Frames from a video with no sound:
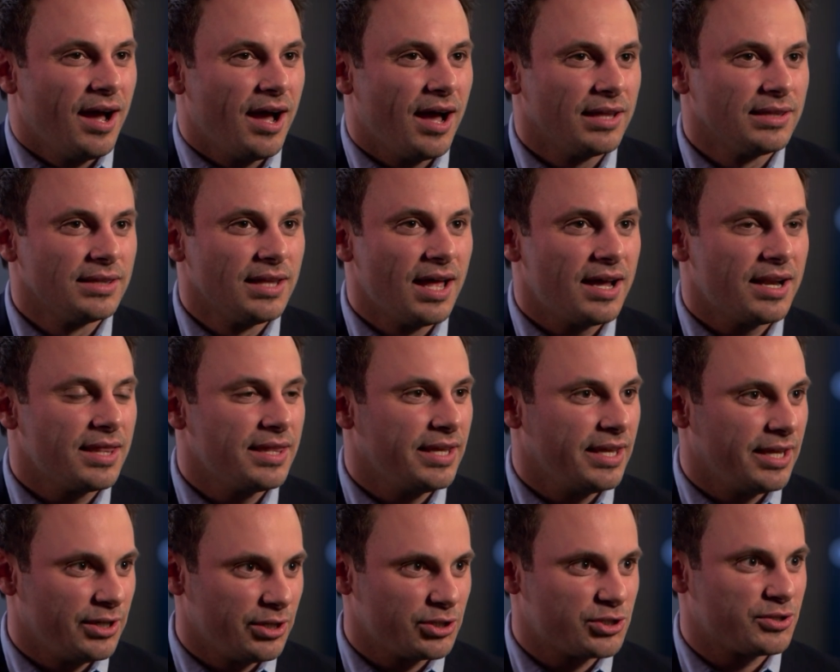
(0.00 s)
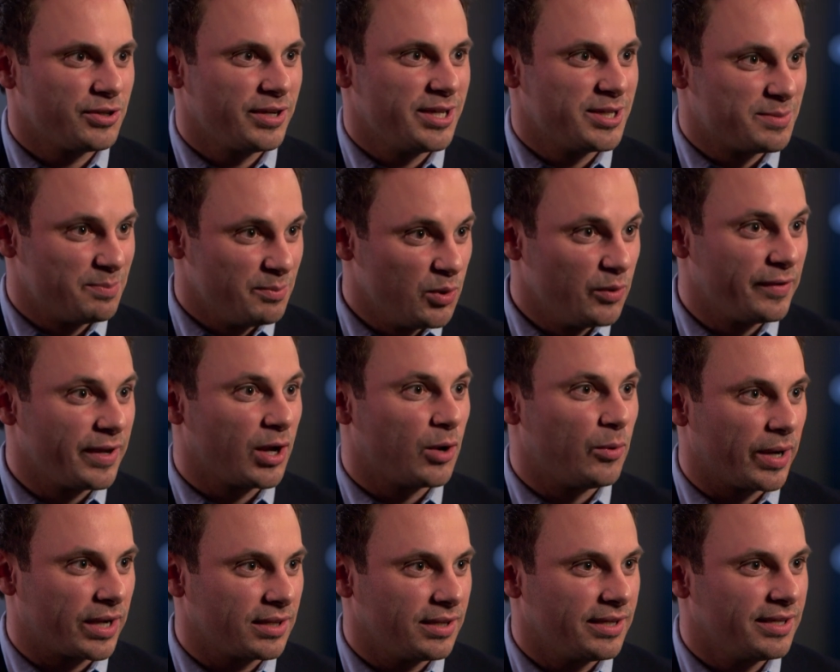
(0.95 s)
A lot of the industry is moving
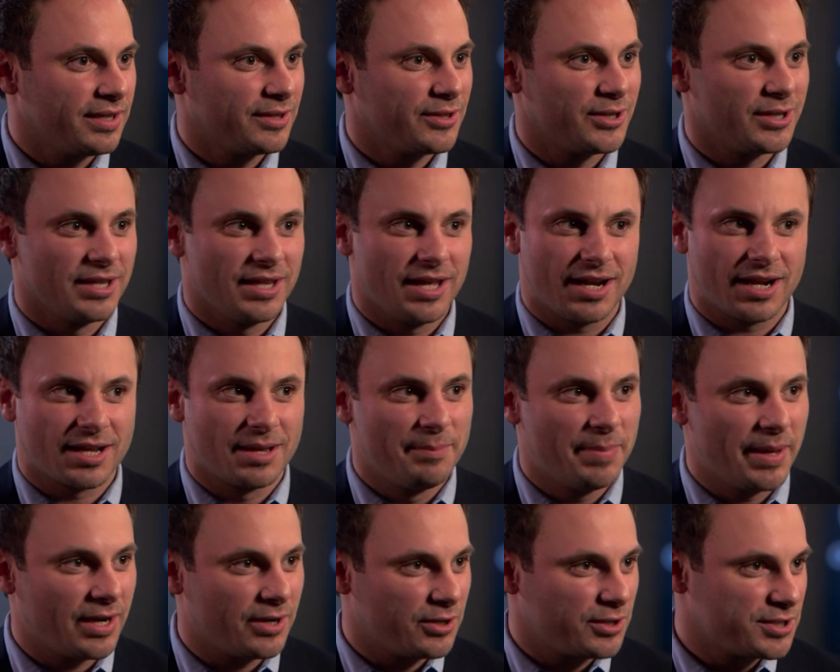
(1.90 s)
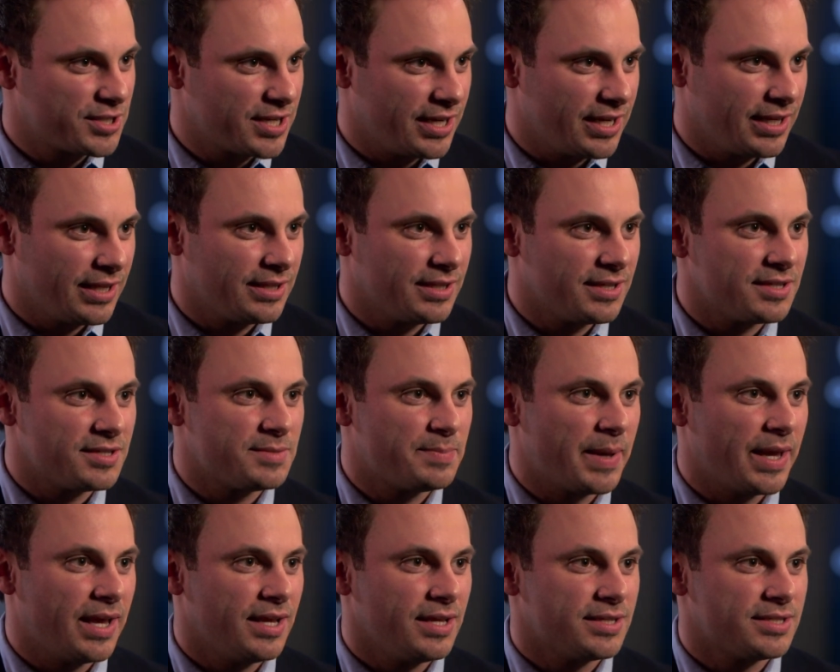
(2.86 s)
quickly. There are a lot of competitors getting into the
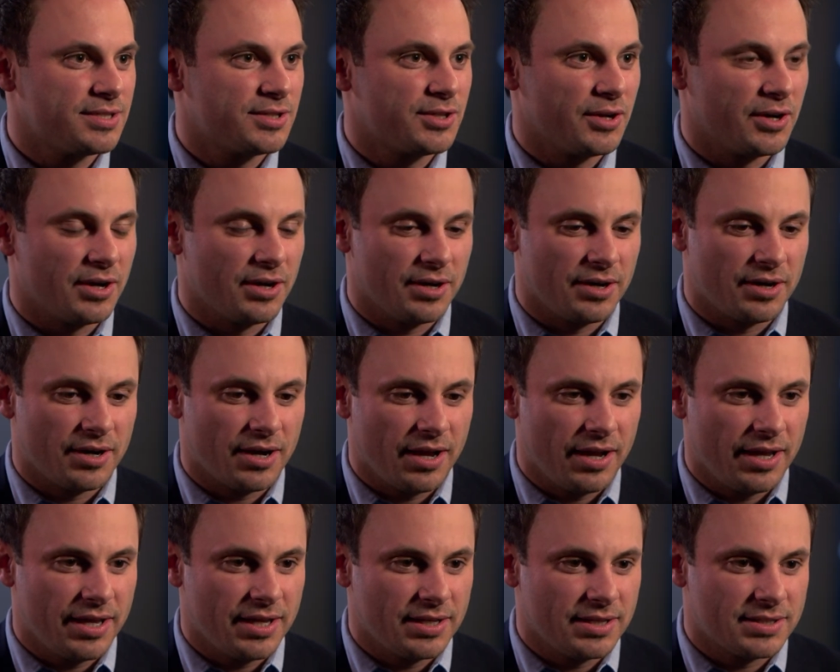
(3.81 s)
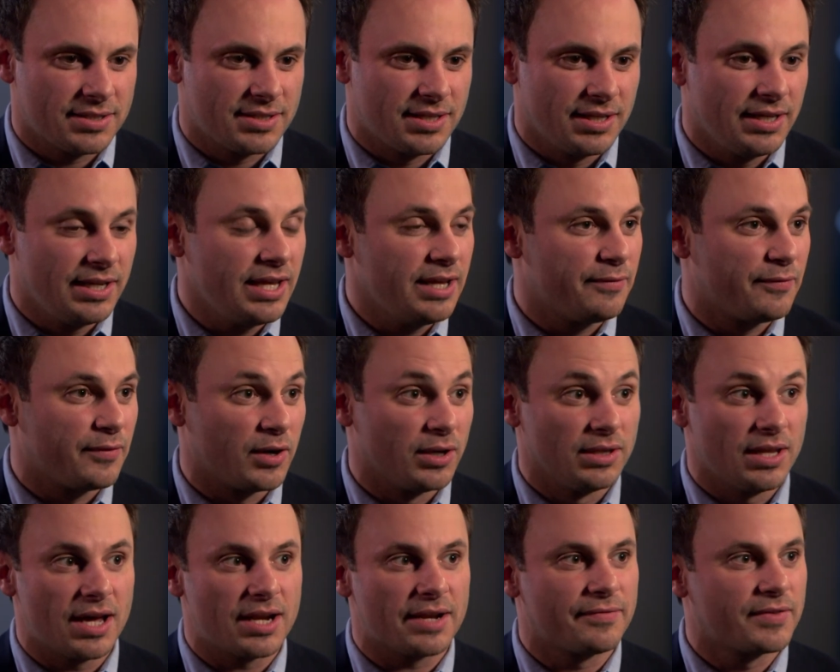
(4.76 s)
space. There is the need for a
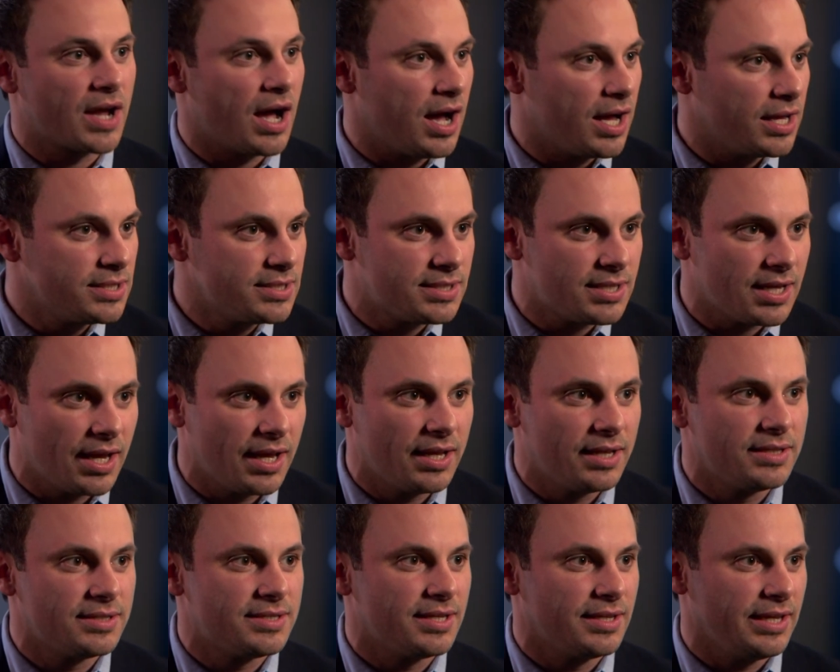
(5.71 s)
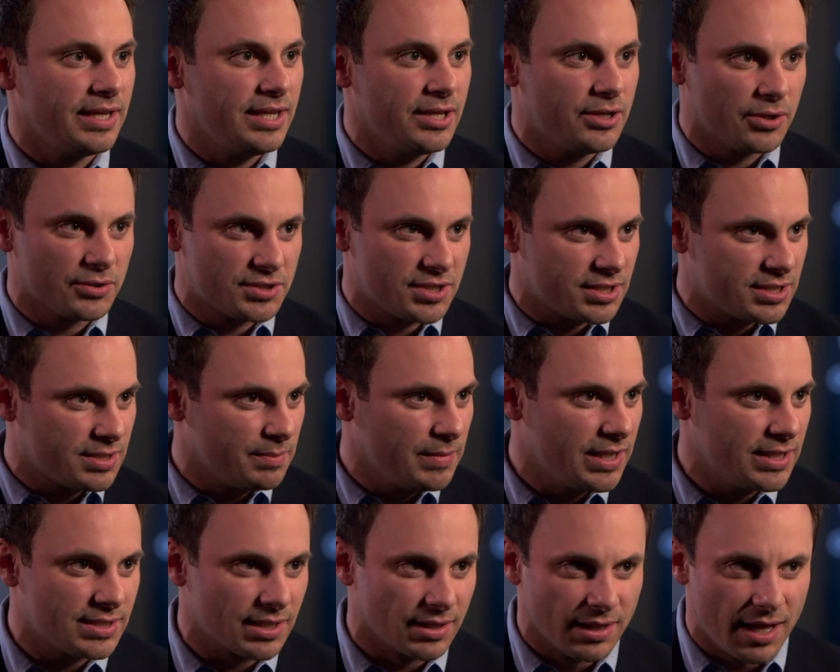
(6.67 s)
lot of content, and the ecosystem
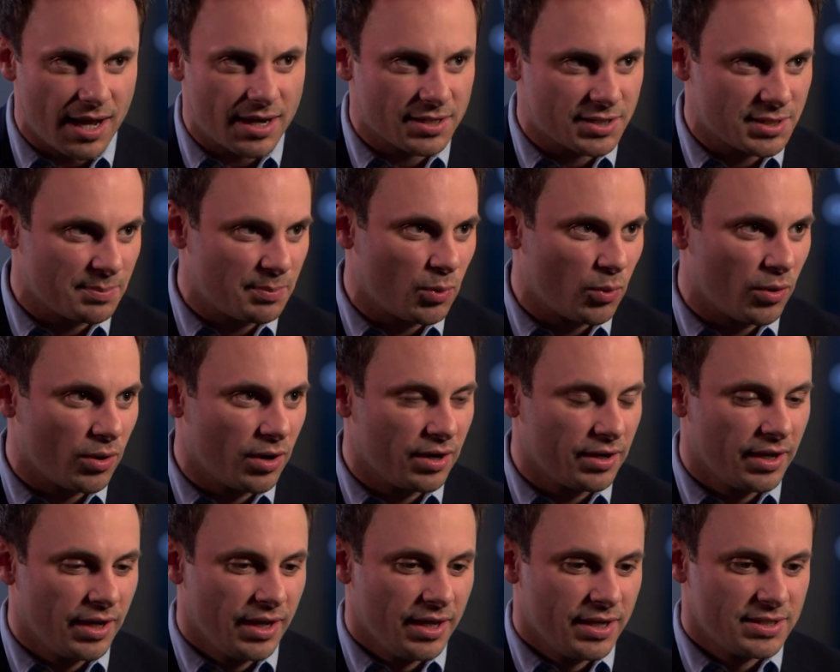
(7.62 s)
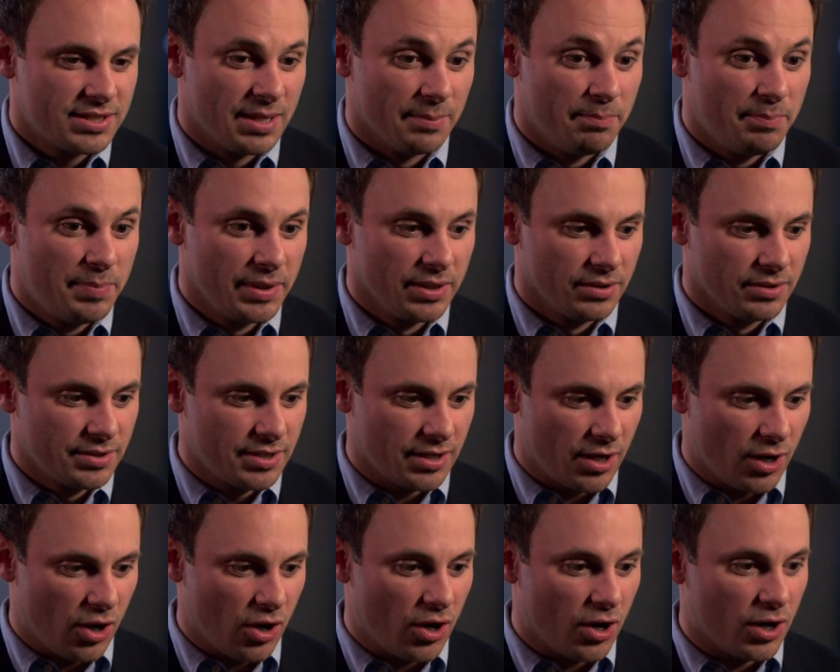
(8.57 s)
needs a lot of support. To build
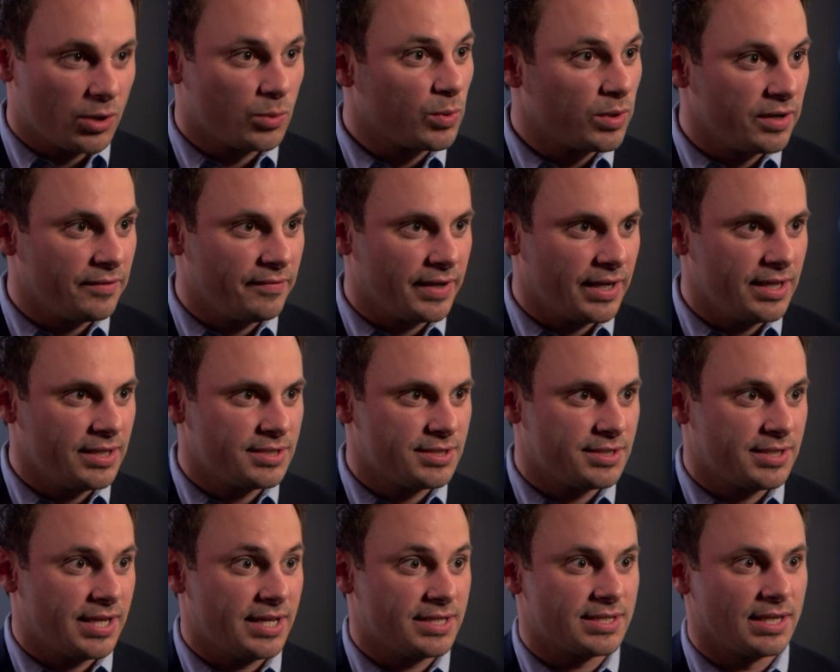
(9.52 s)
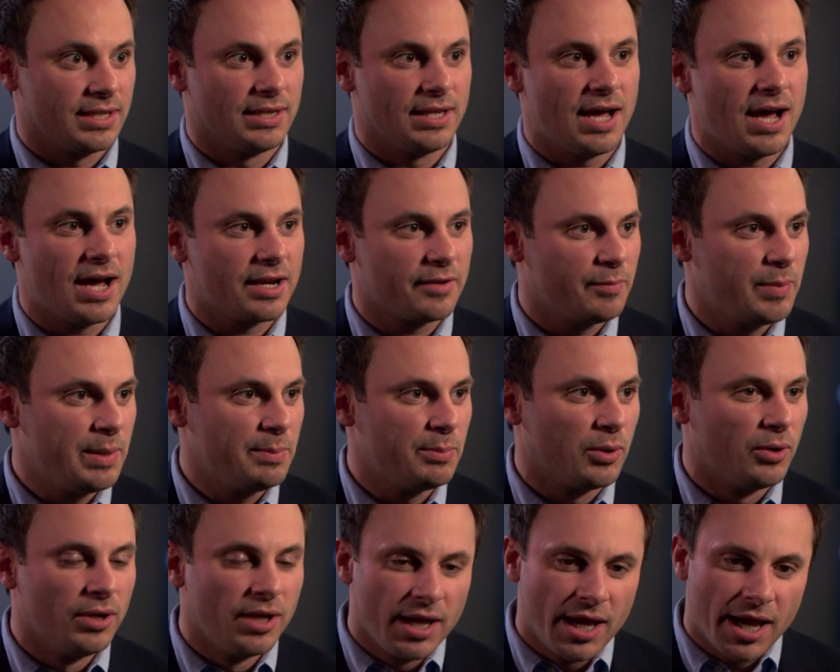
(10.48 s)
a hardware device takes a lot of
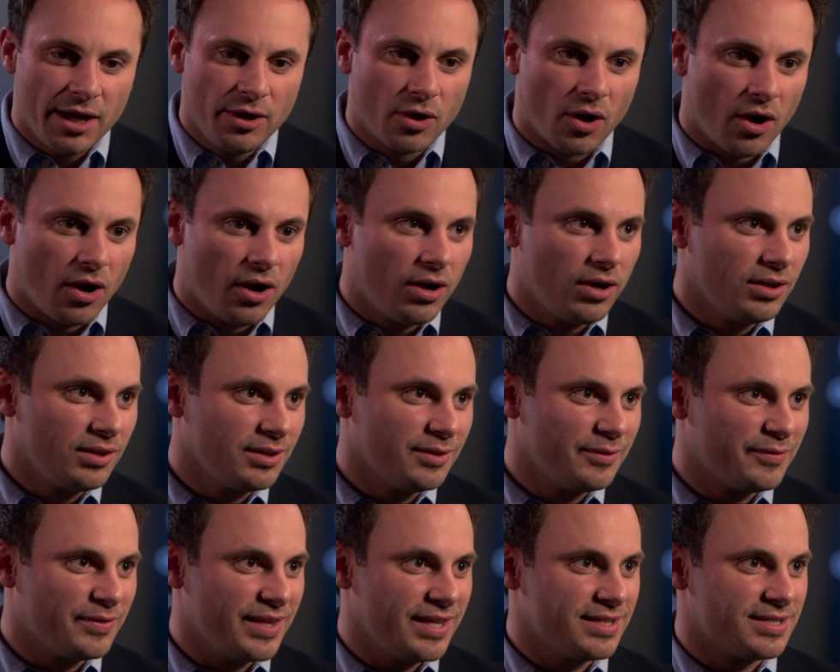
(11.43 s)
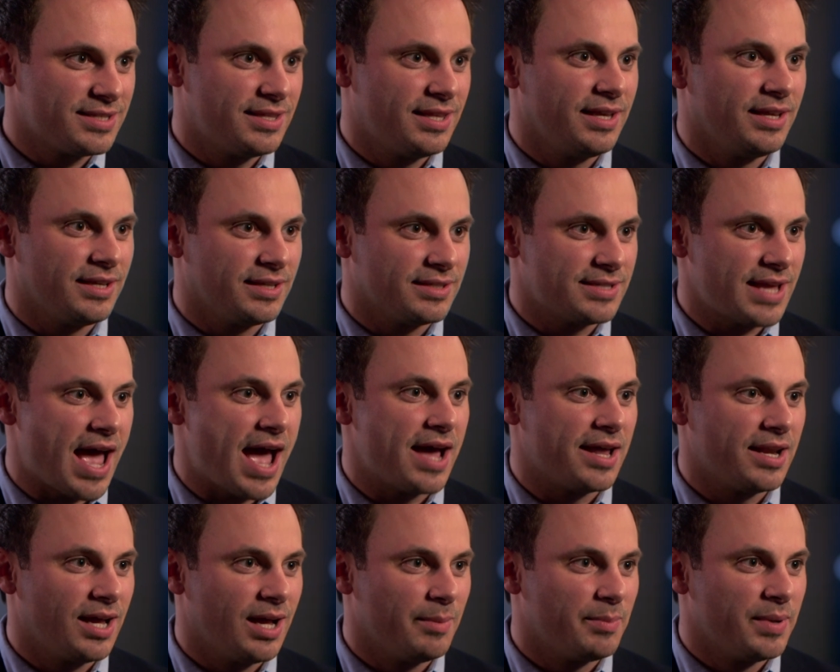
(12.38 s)
people, and all of these things
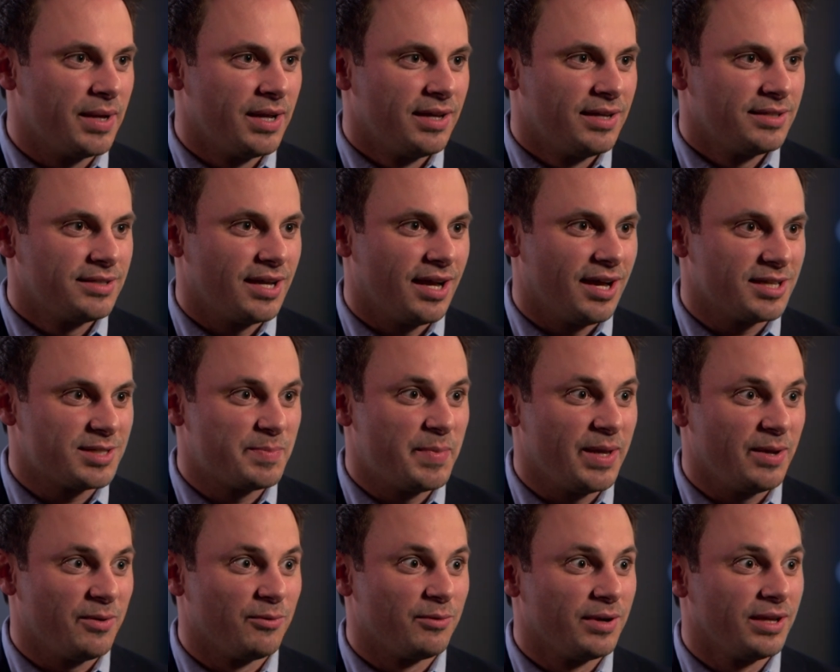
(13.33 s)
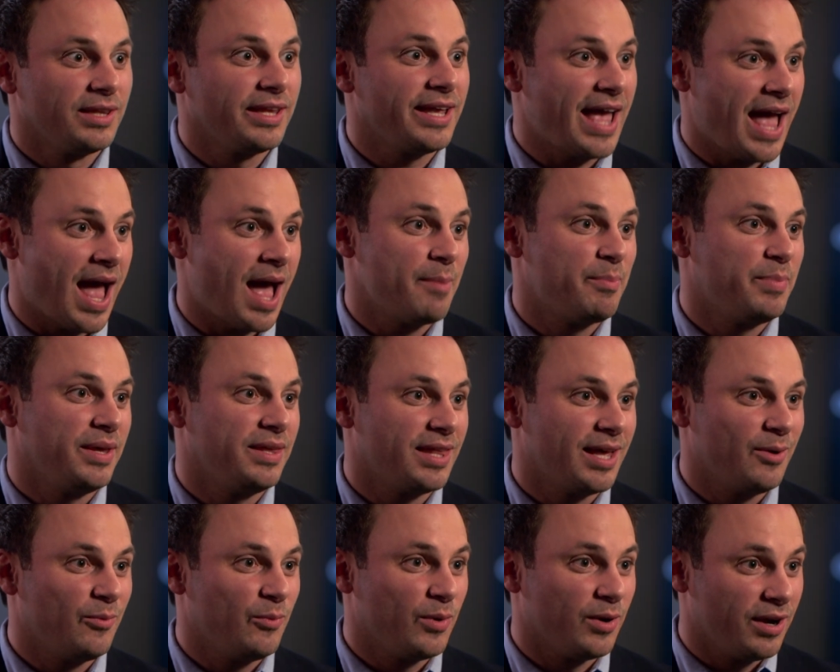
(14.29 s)
add up to us being really happy
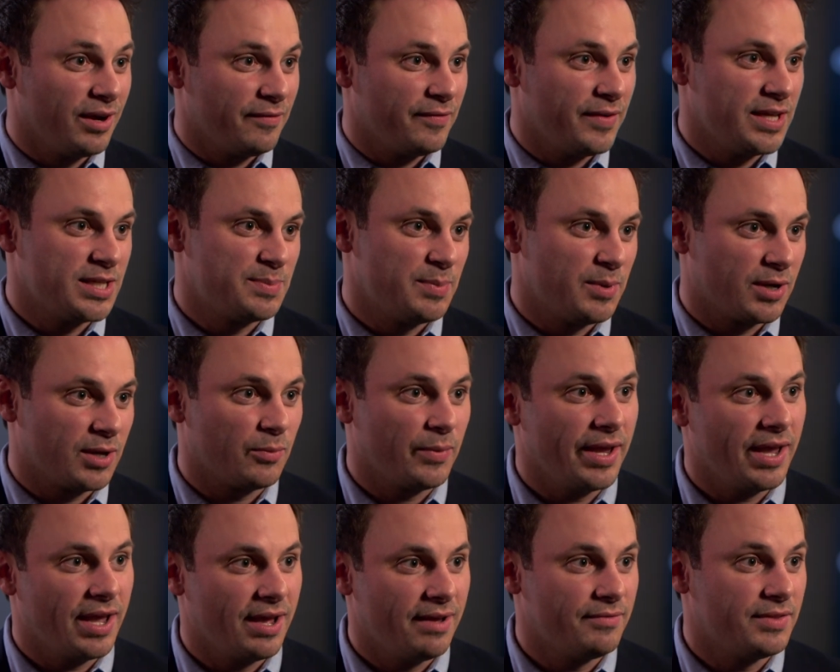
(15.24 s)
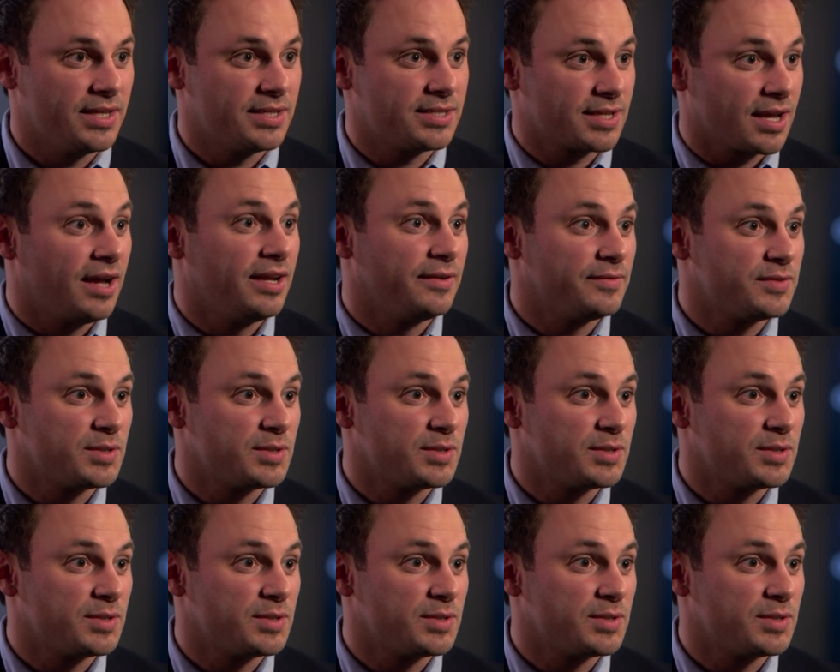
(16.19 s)
that we're at Facebook and we have this kind of